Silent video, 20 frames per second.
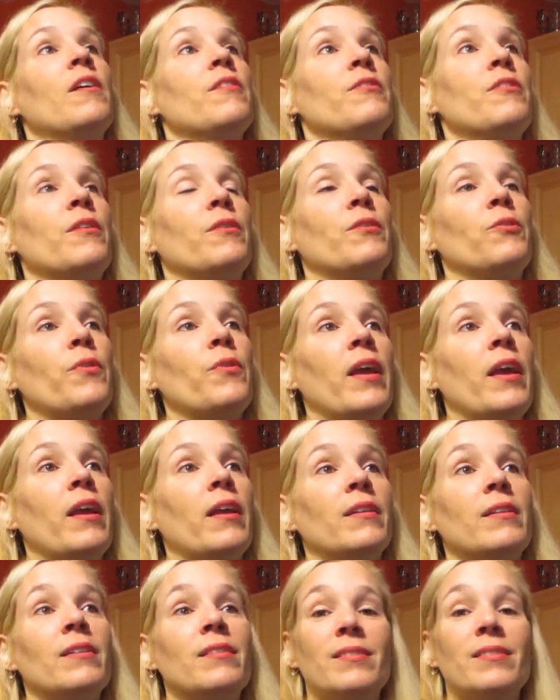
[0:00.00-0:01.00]
They're
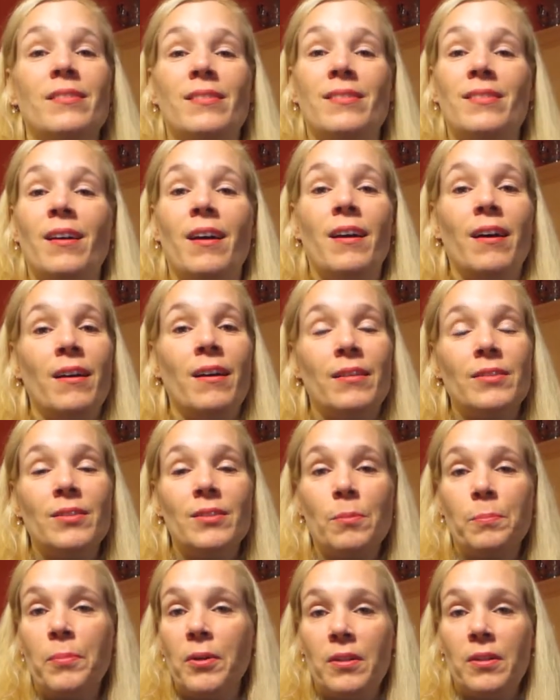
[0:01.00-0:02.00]
great to
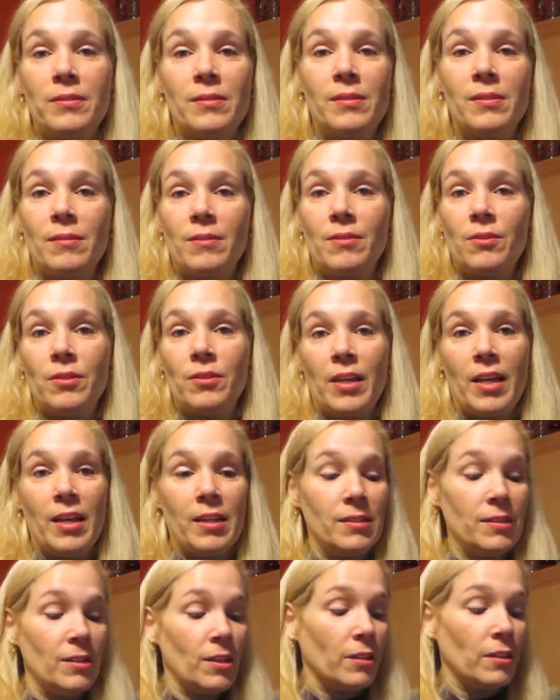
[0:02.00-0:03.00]
put in your
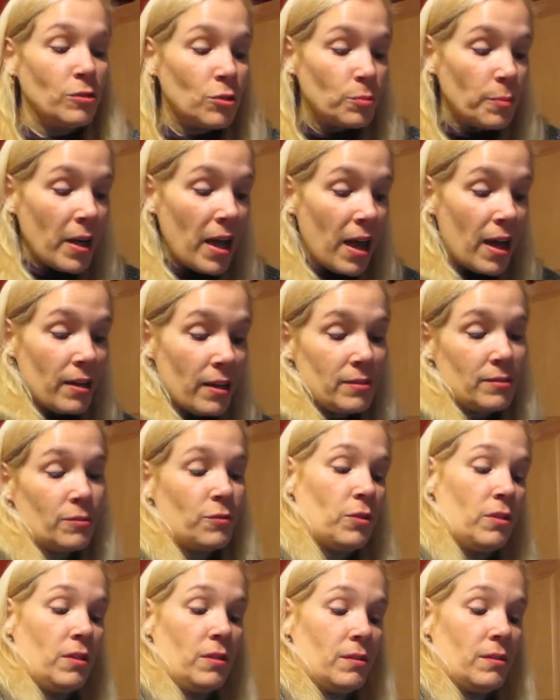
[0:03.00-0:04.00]
kids' lunchbox
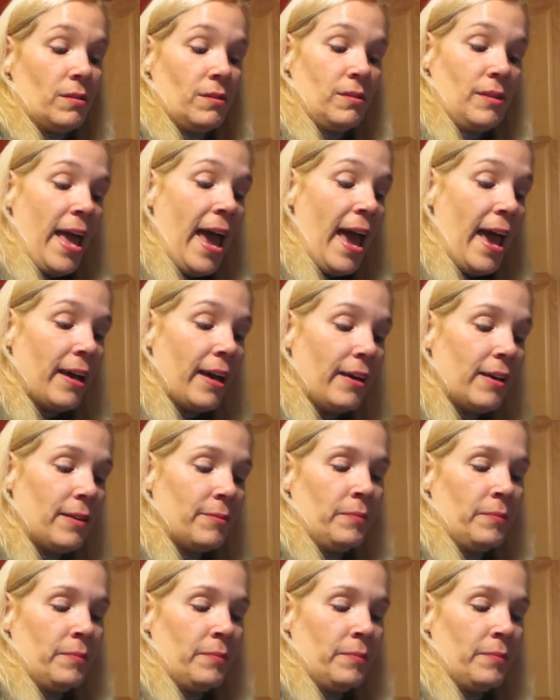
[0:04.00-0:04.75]
for a little snack.